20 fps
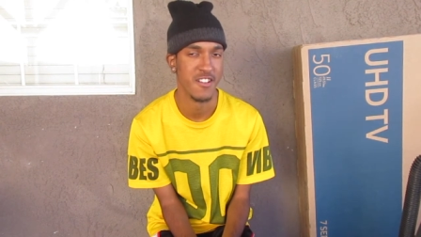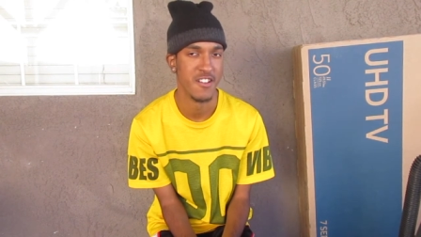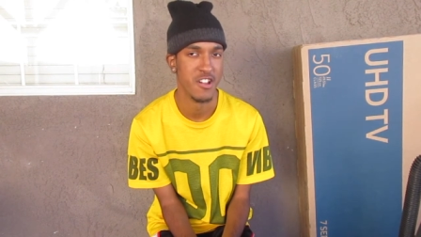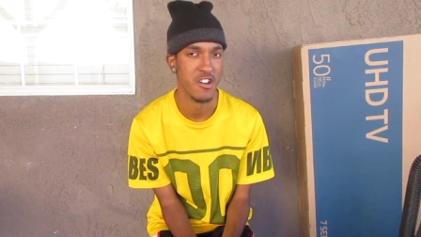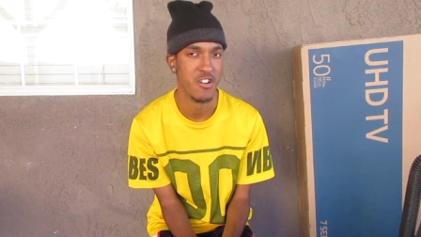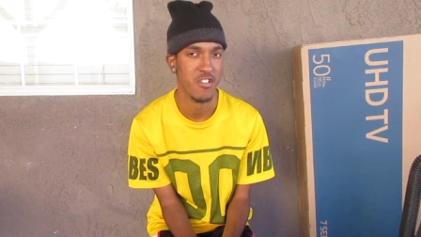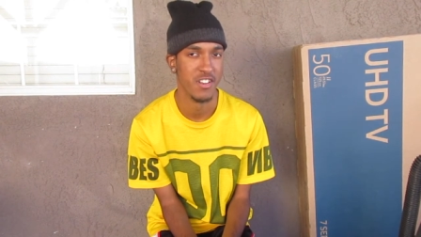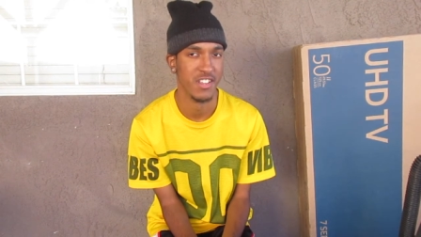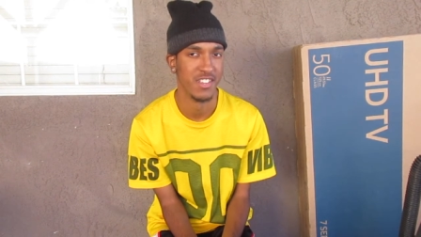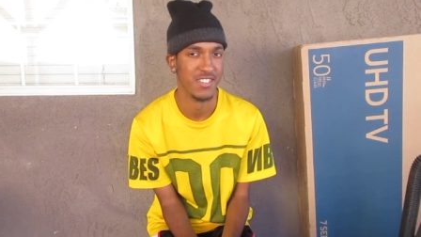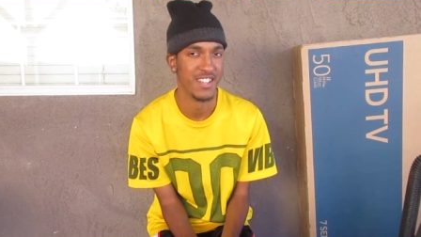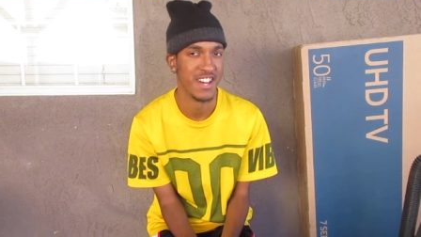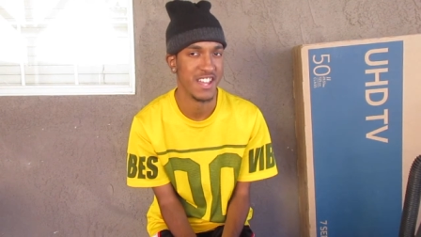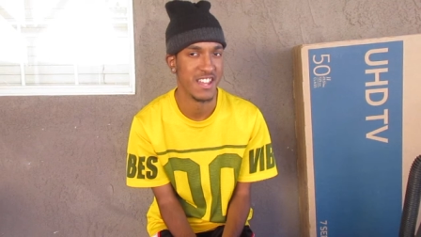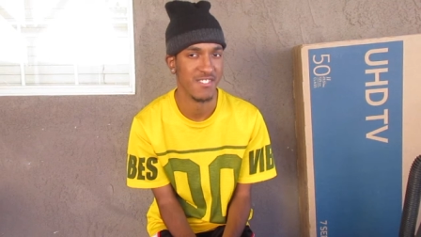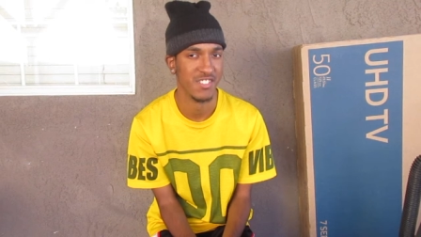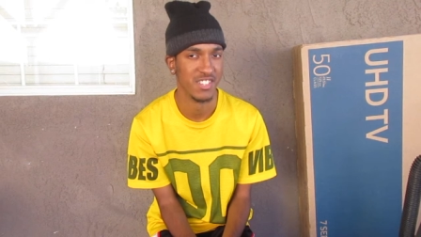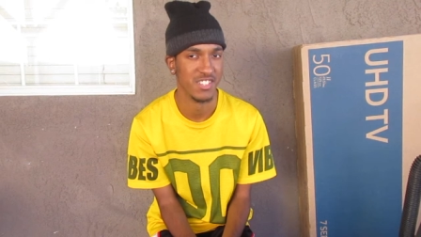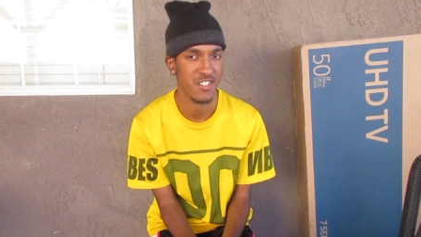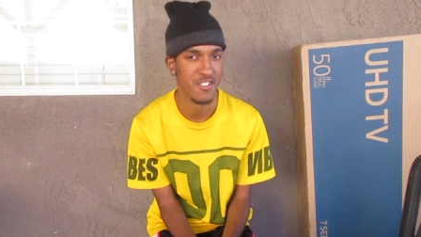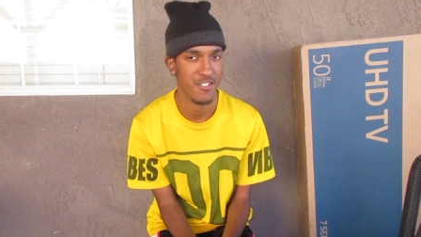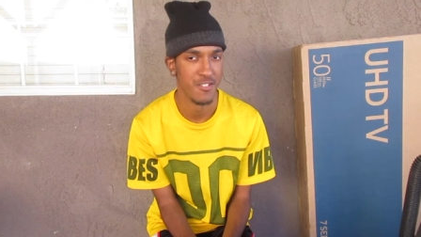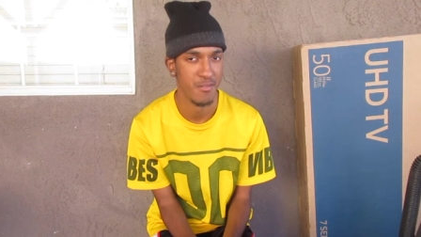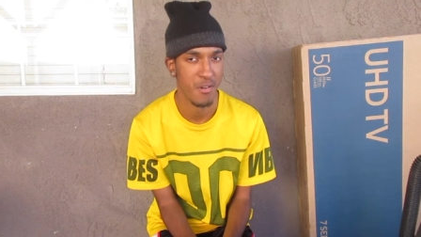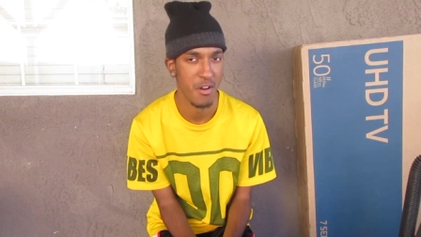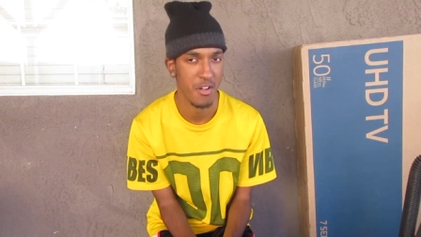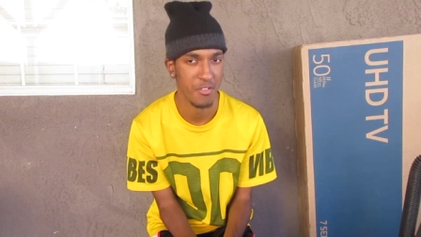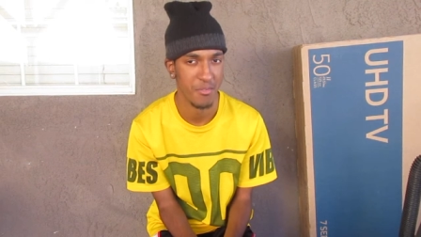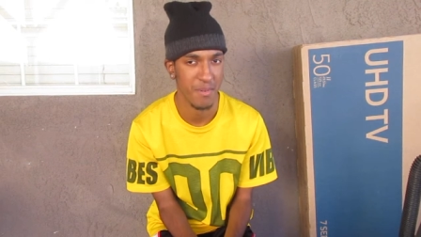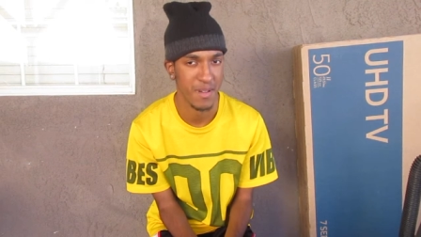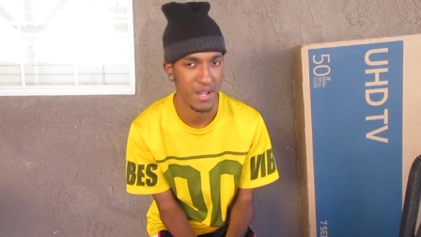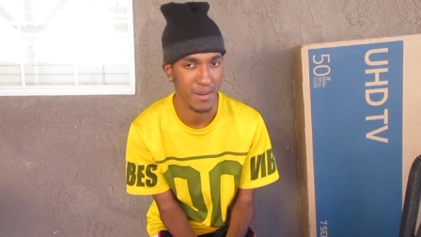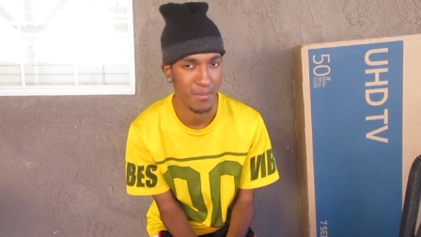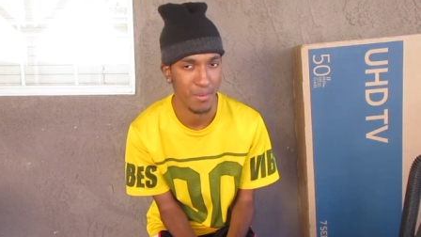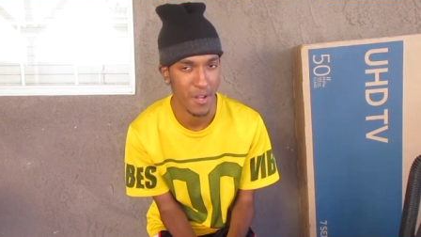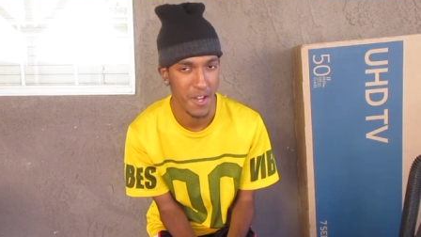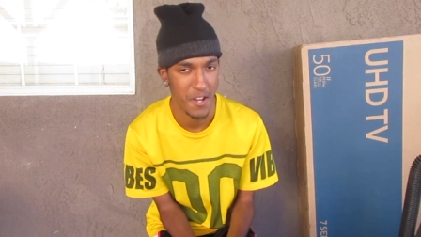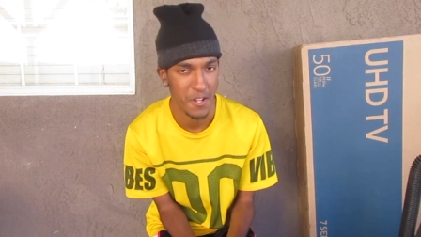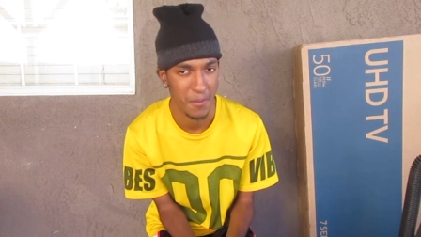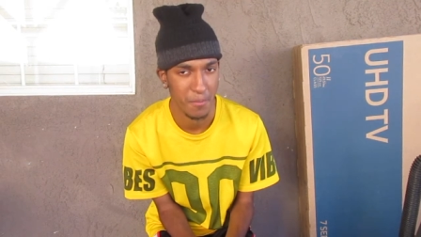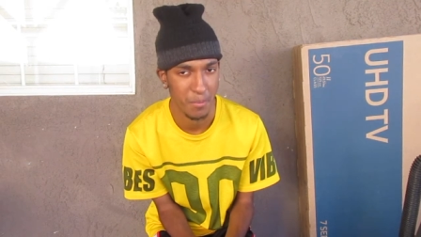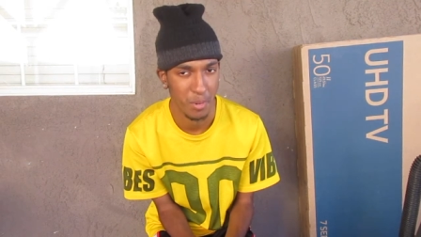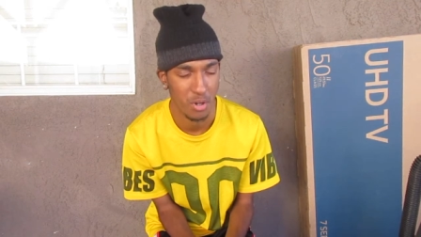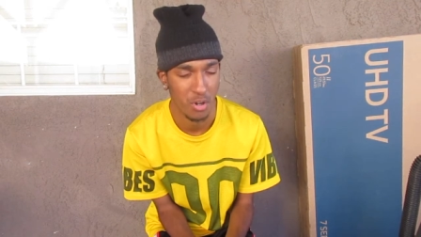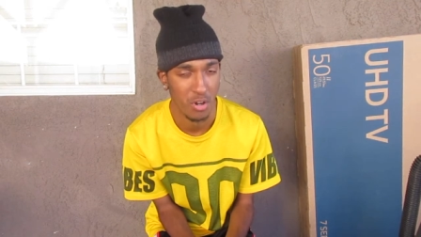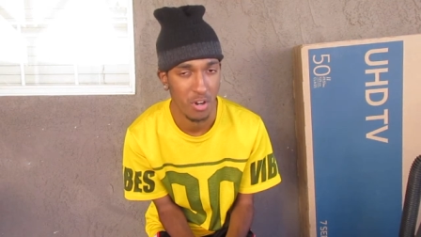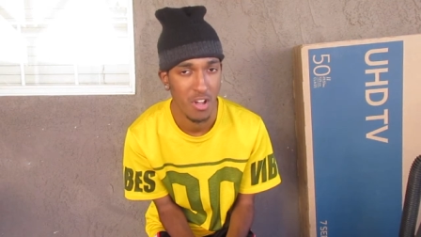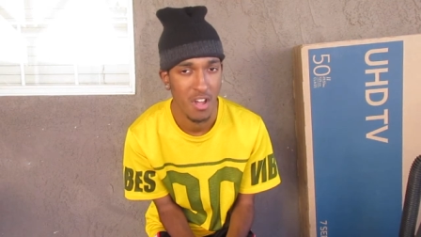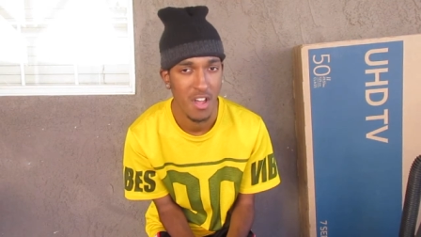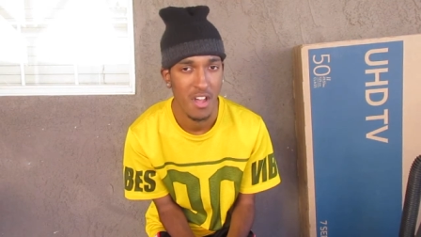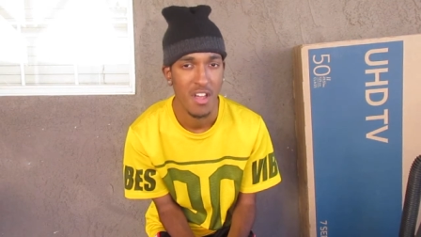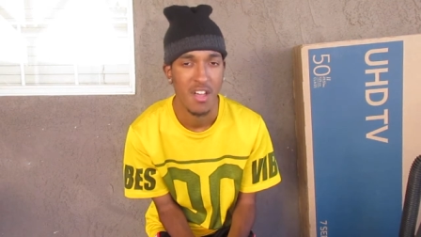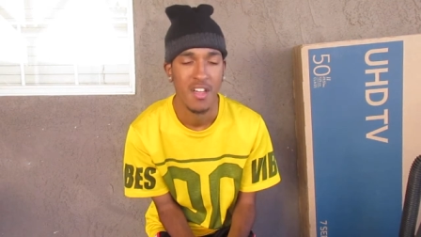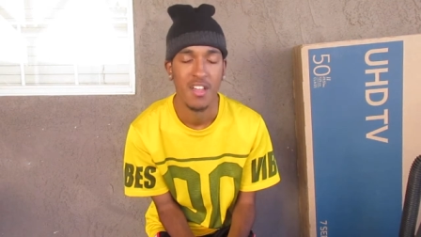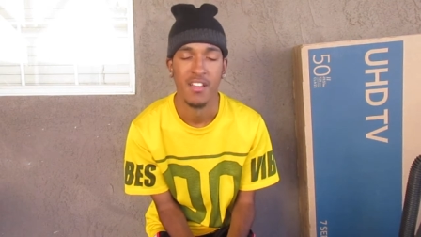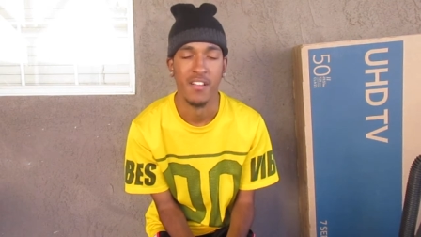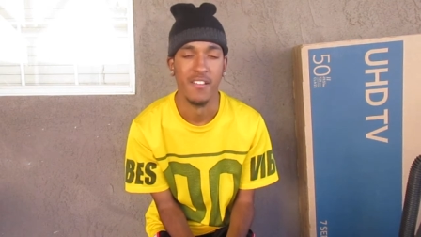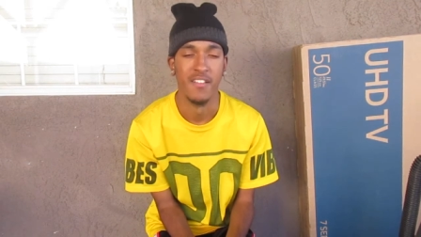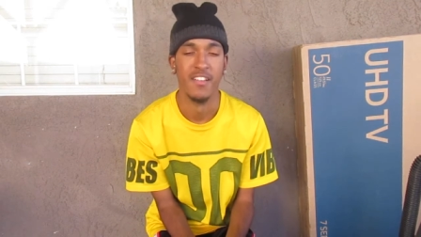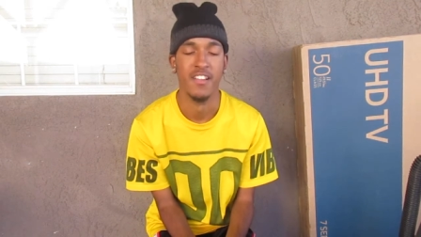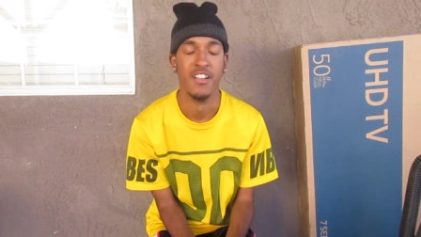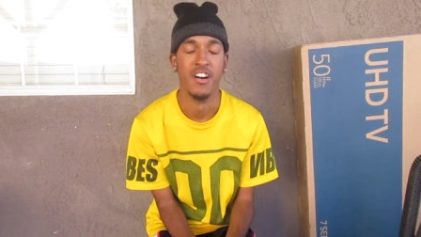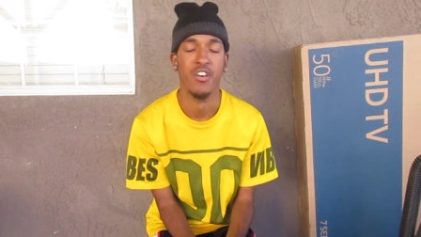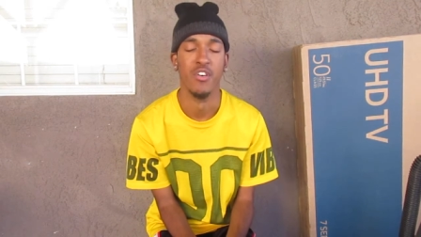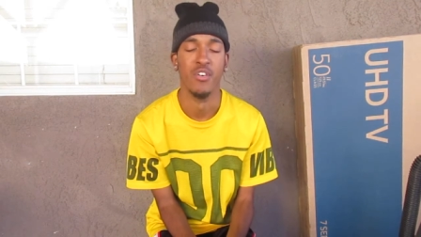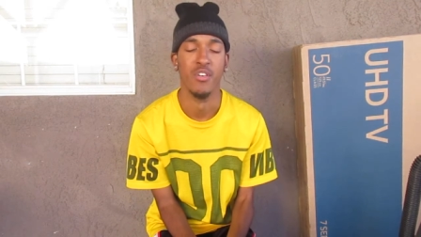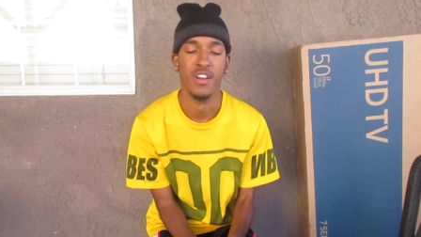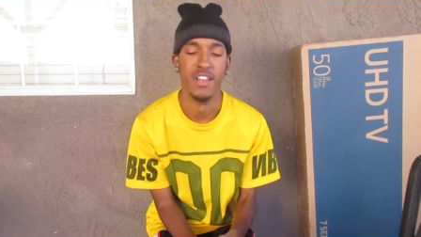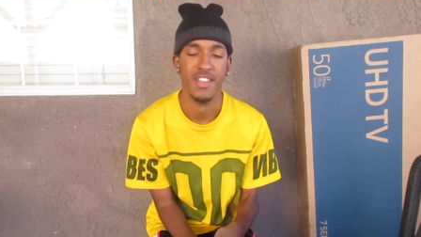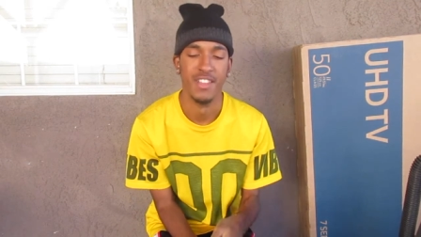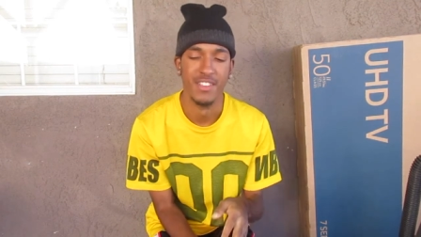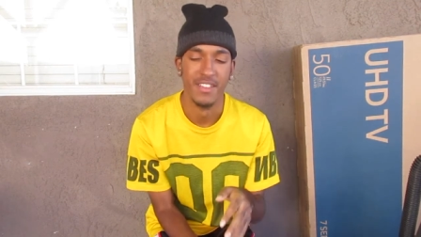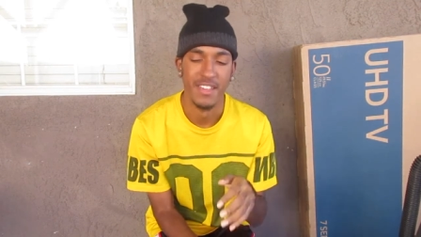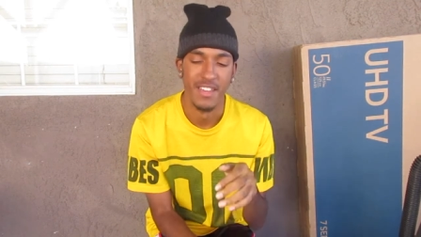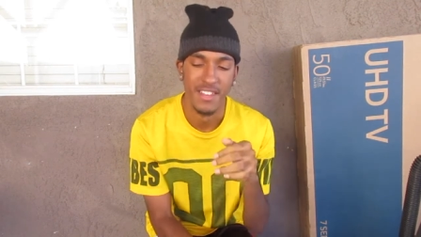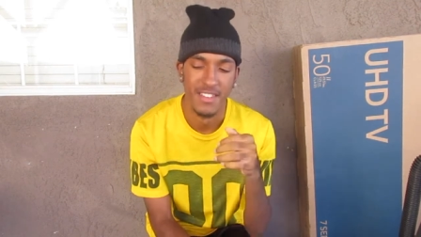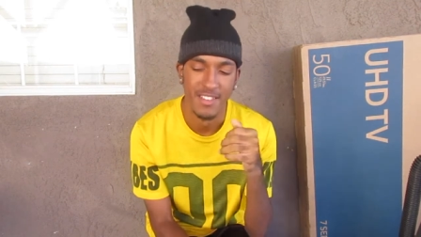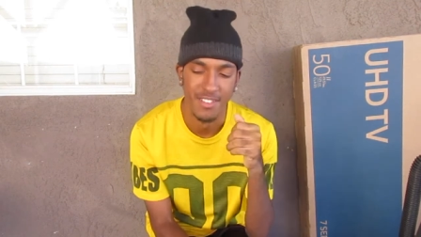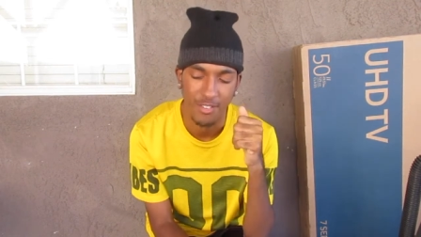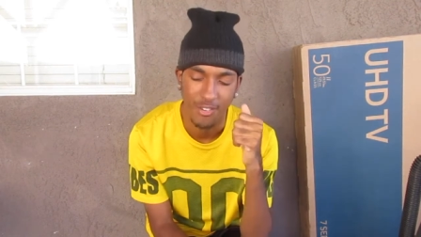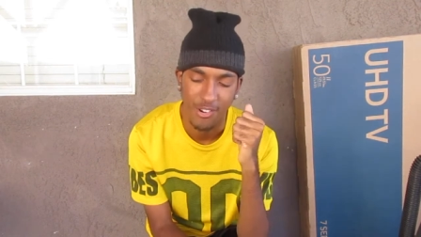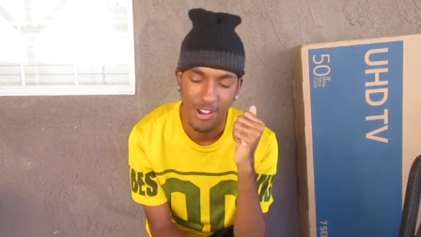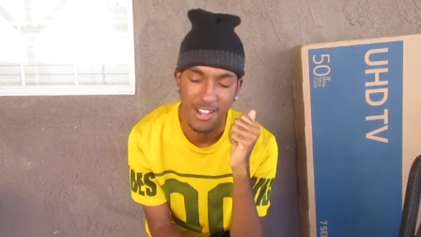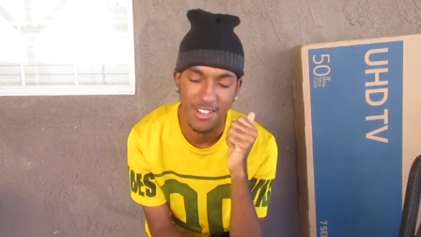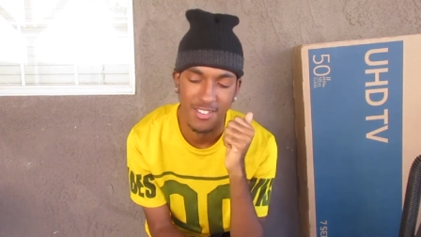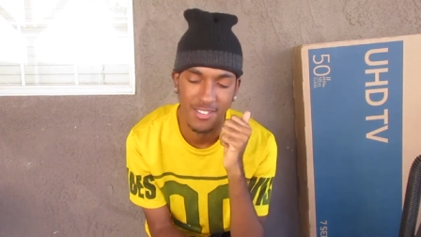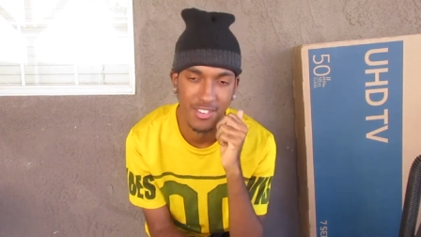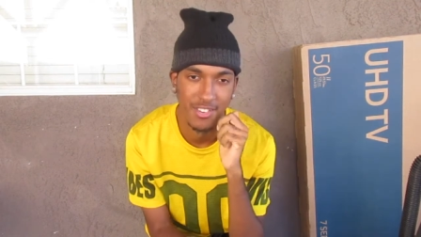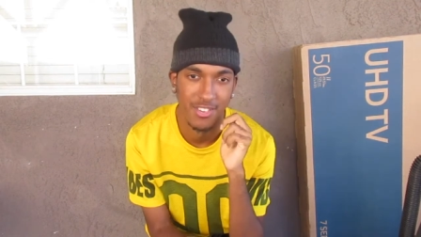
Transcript: you know, and he's not even turned around to make a play on the ball you know, and, it, and it's crazy.